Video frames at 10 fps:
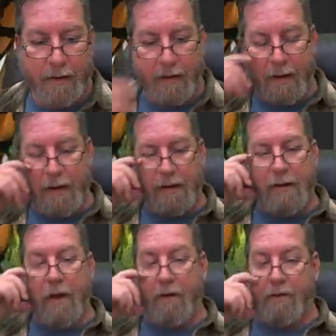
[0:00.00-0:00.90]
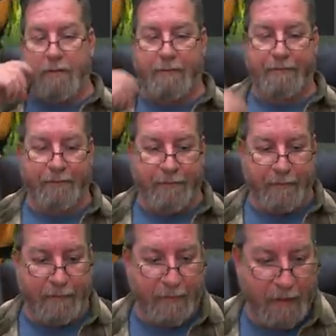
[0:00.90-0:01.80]
Uh, no.
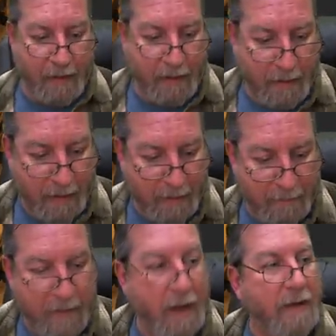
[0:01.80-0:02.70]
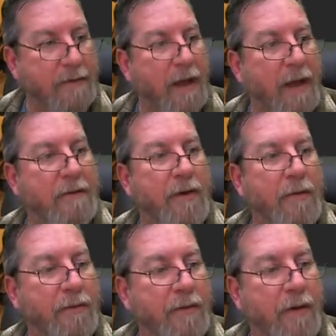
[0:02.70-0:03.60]
I am not. I
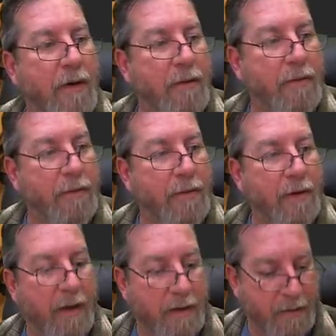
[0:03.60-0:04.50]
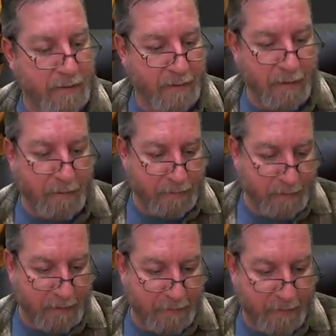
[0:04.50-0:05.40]
don't know the. Uh, no,
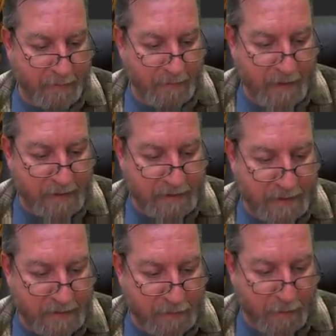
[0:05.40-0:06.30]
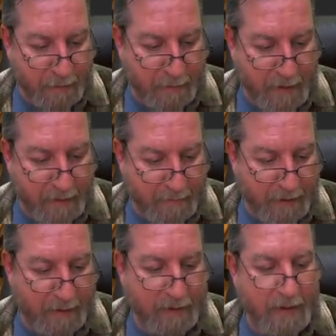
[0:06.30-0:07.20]
I, Dustin has told me about him,
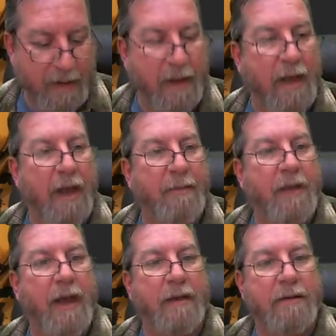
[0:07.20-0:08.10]
but yeah. I'm not.